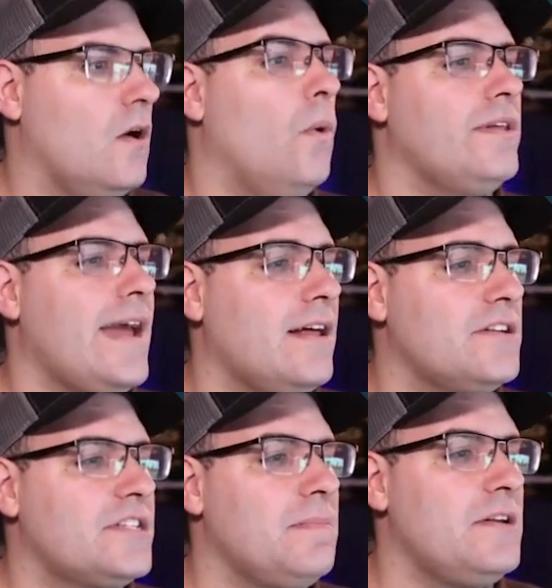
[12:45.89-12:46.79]
Will the
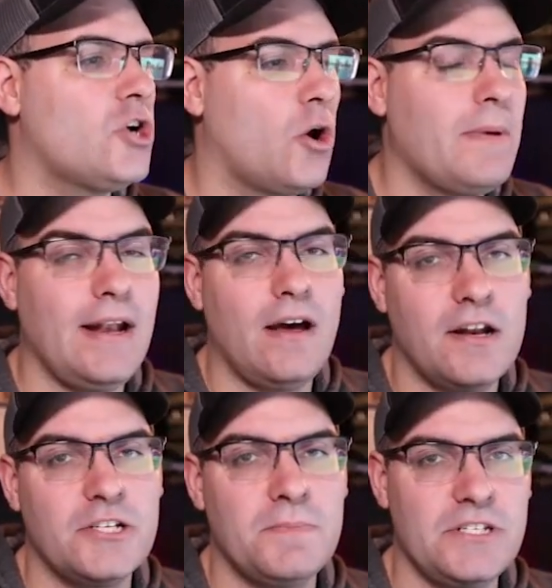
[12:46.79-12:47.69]
LLC be terminated on
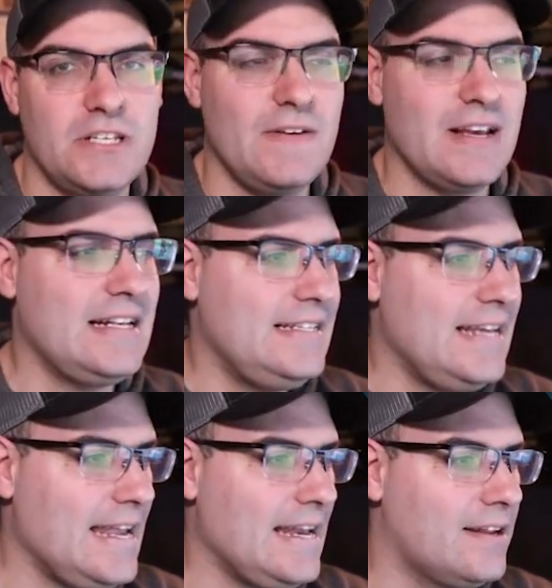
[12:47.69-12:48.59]
a specific
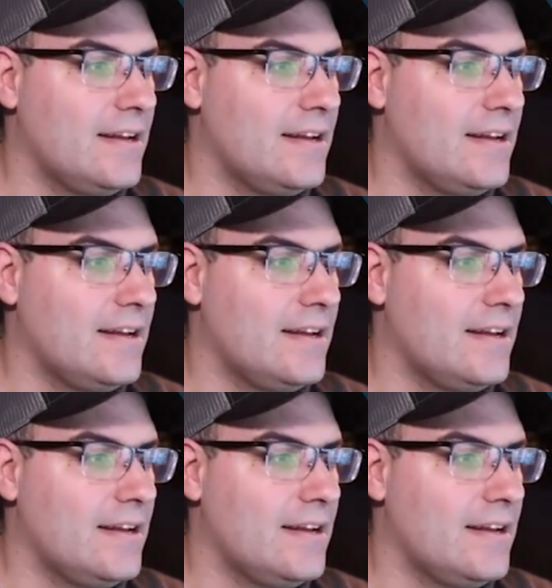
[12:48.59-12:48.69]
date?